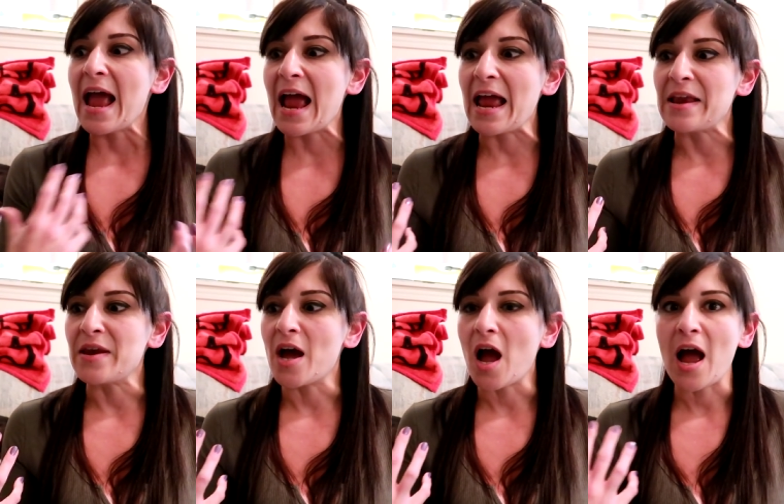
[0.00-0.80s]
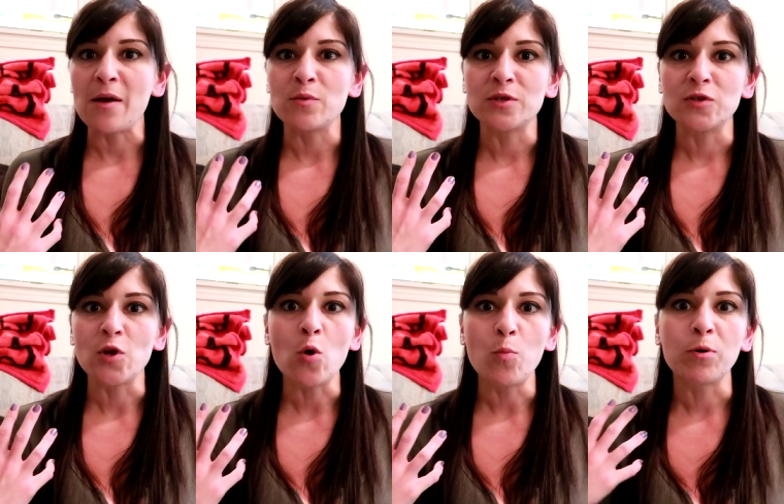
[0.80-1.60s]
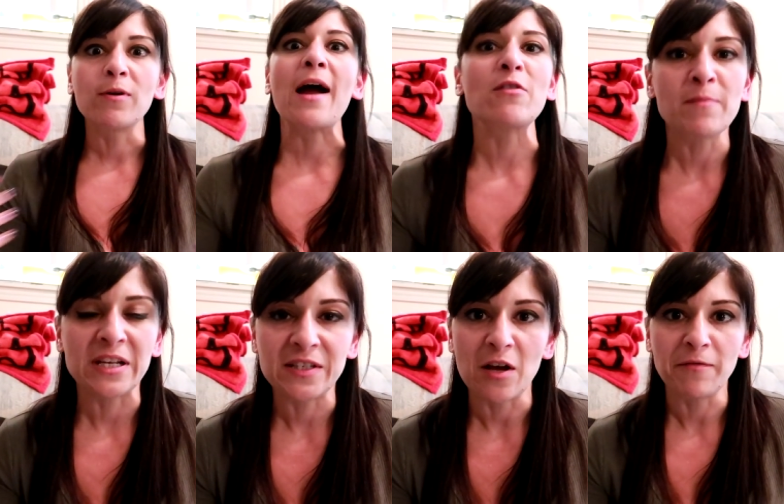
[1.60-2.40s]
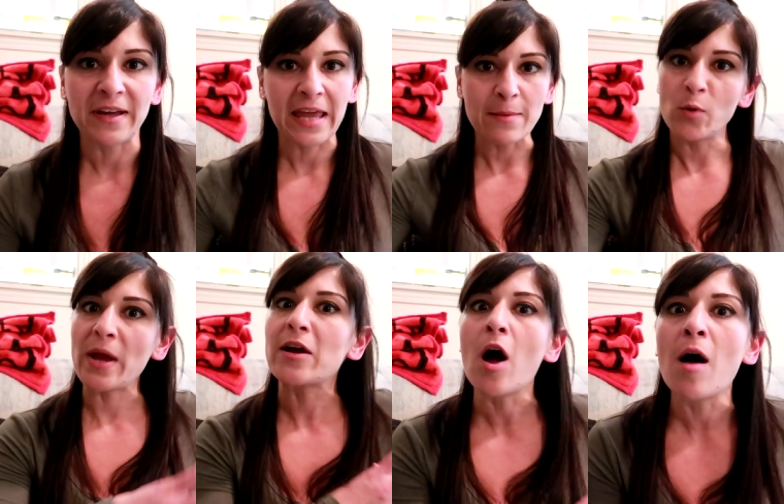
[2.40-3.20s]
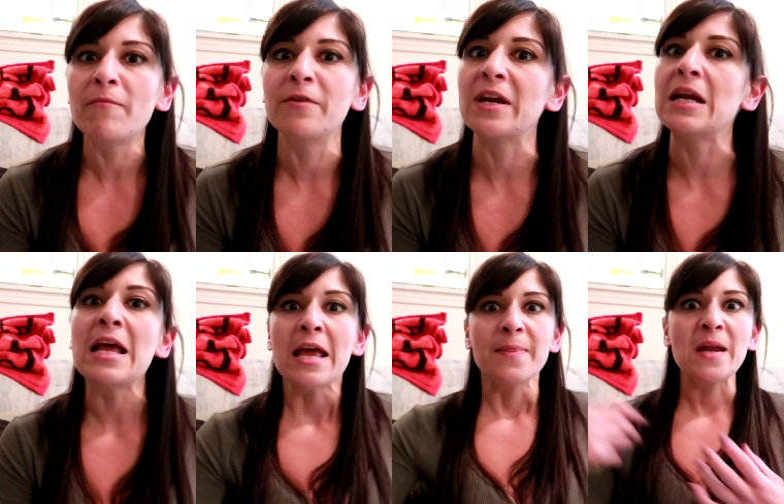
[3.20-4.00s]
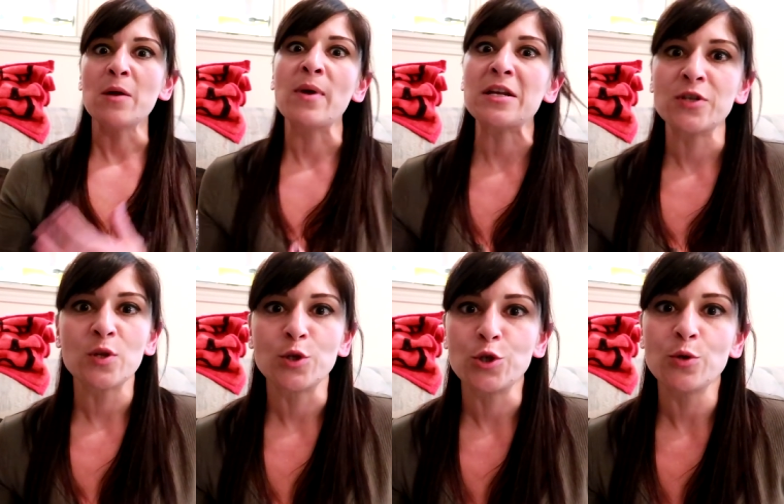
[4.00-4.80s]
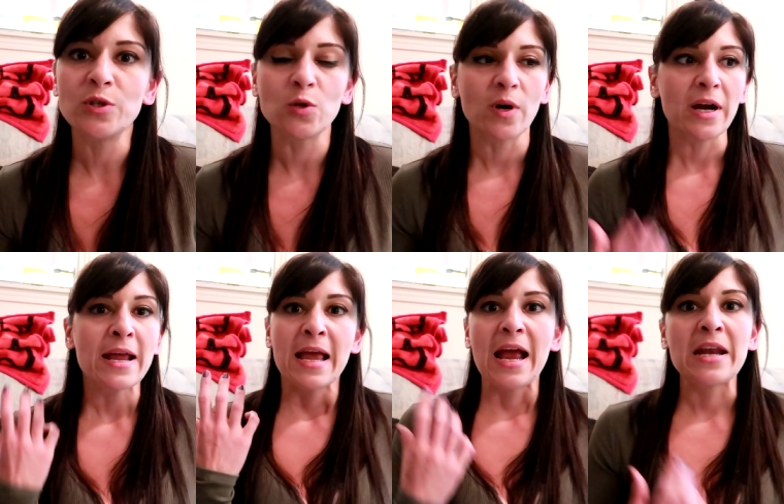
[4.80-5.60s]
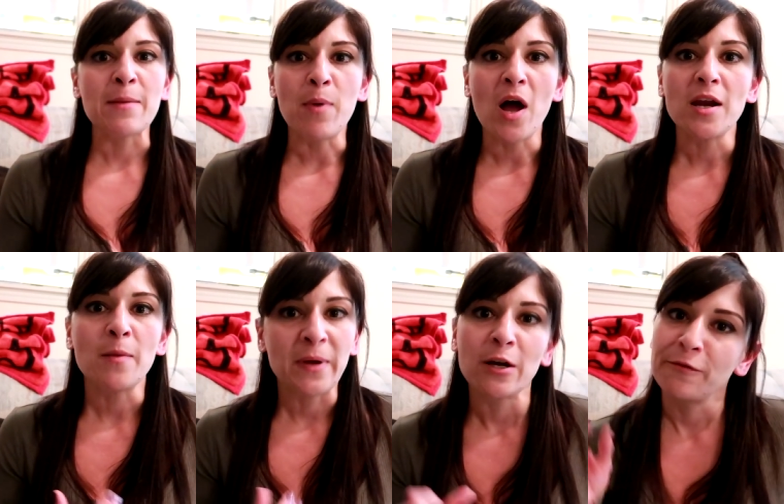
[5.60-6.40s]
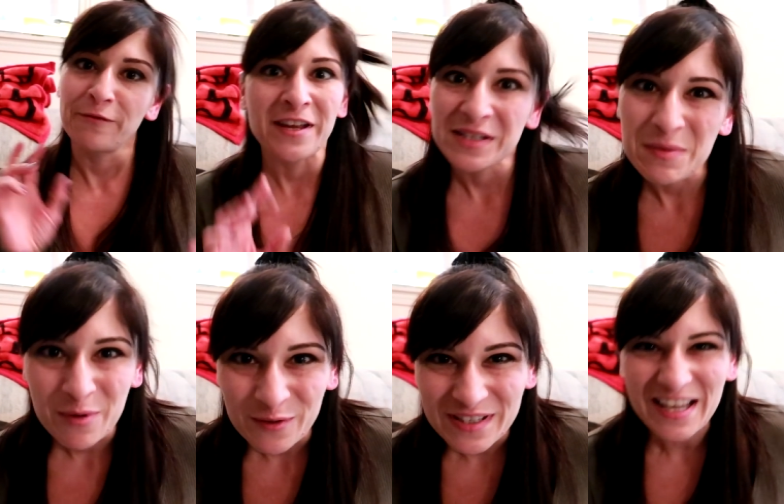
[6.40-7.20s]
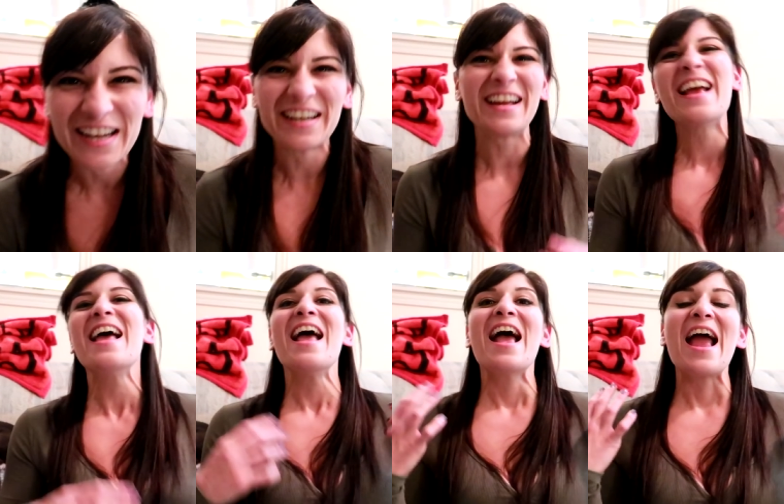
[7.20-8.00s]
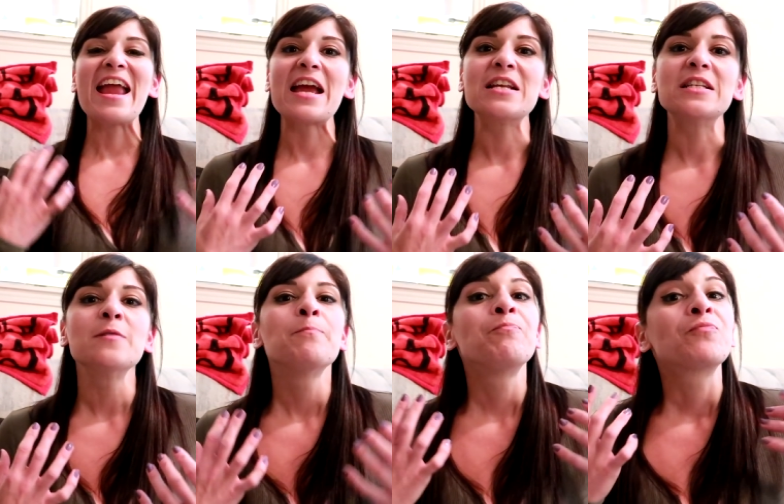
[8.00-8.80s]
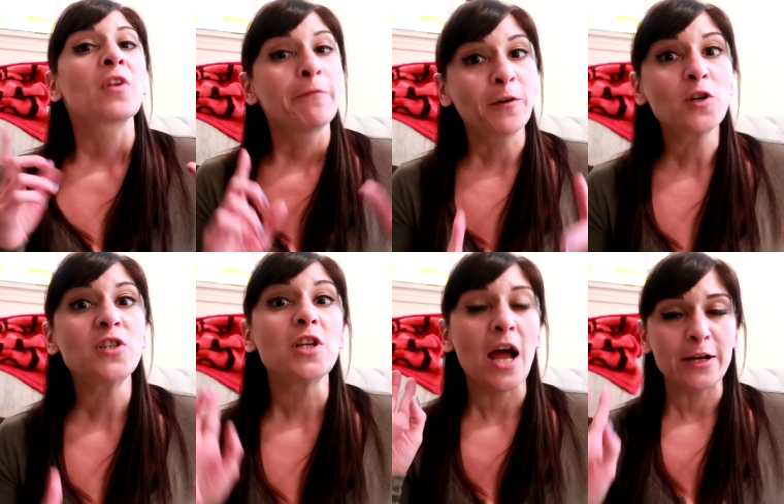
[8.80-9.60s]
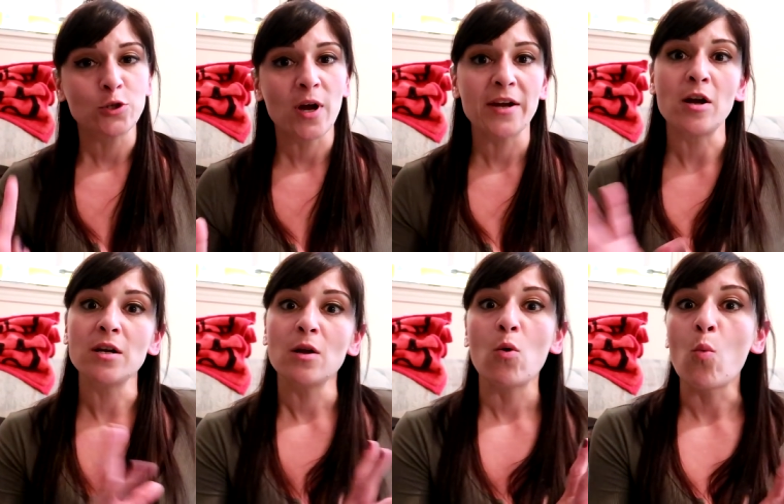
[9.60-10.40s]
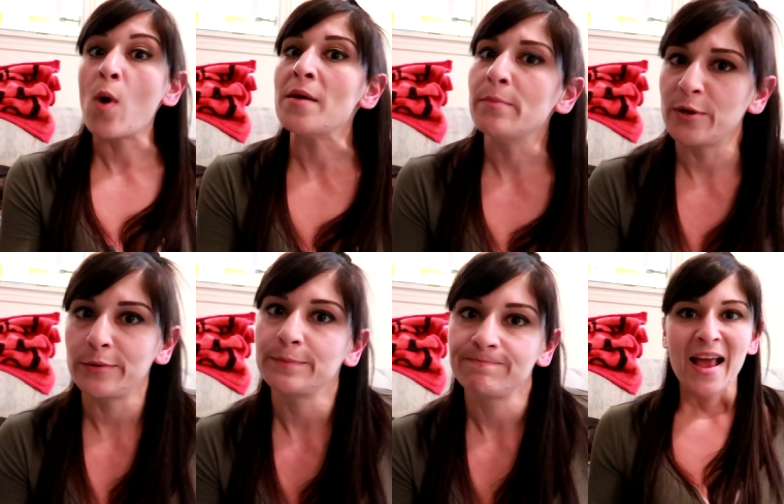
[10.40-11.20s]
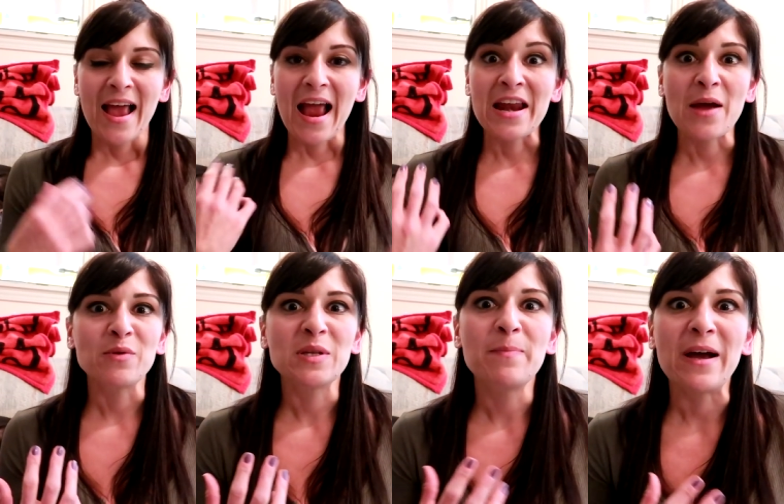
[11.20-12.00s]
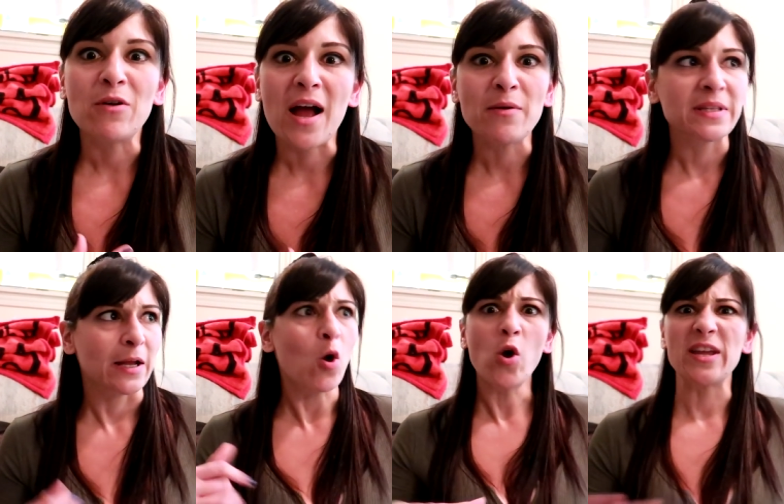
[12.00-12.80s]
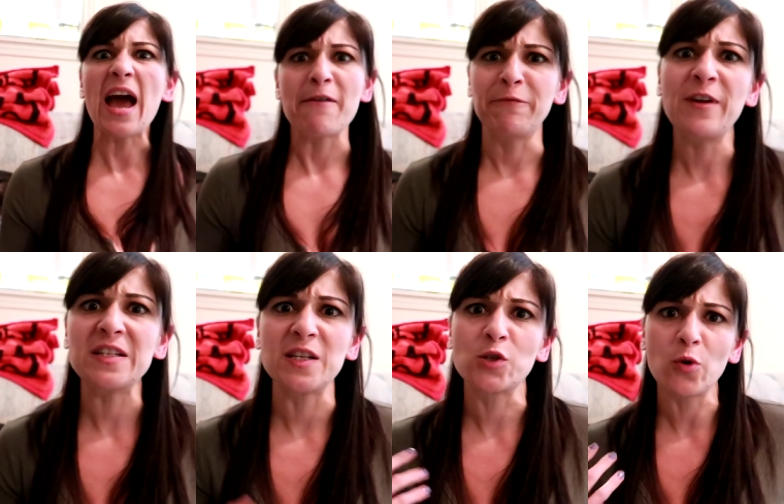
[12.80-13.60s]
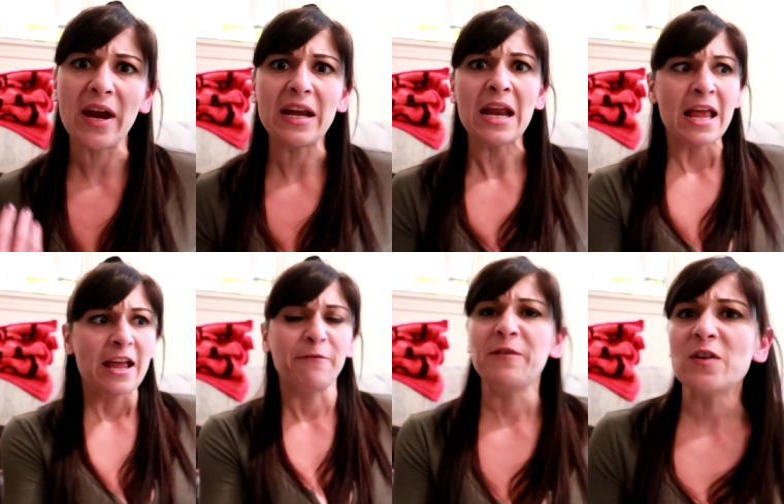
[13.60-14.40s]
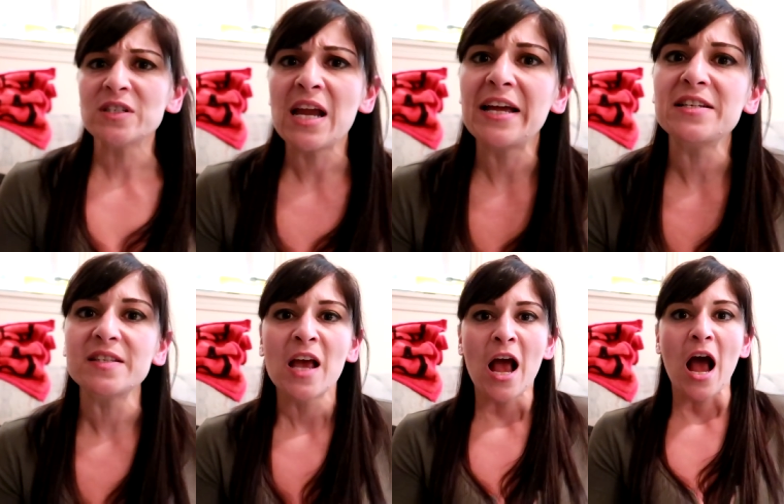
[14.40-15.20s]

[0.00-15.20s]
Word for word: and I was so proud of myself. I came away confident. Then I went into the shoe store and I bought a pair of fancy boots. And first I tried on one boot and I was about, I was like, oh yeah, it fits, it's great, it feels nice.